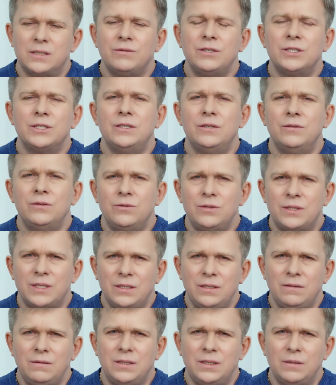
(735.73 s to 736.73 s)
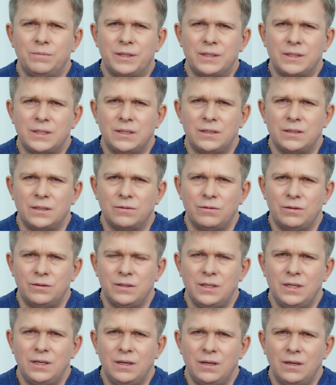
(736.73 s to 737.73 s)
And more than 99% of
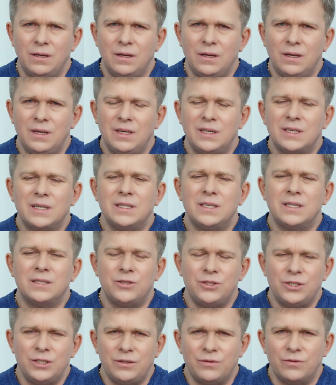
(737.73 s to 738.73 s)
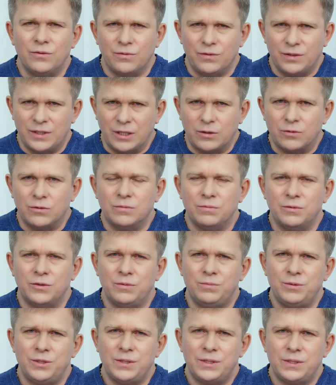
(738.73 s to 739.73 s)
people want to live in such
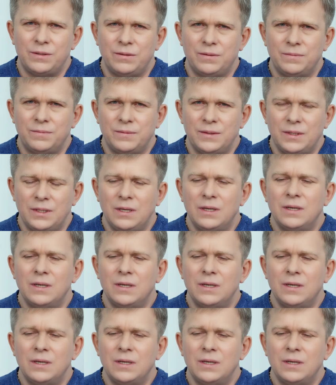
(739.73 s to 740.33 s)
a society.